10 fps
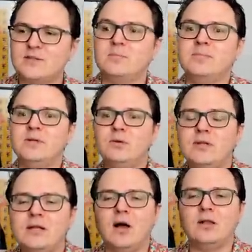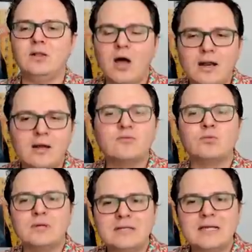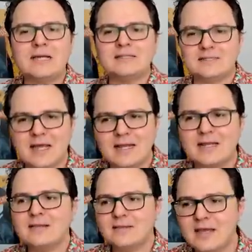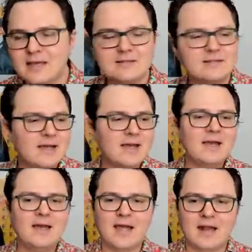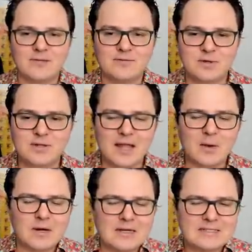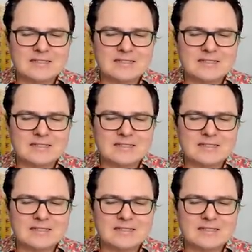They're building a lot of really exciting things. And I feel like we're going to,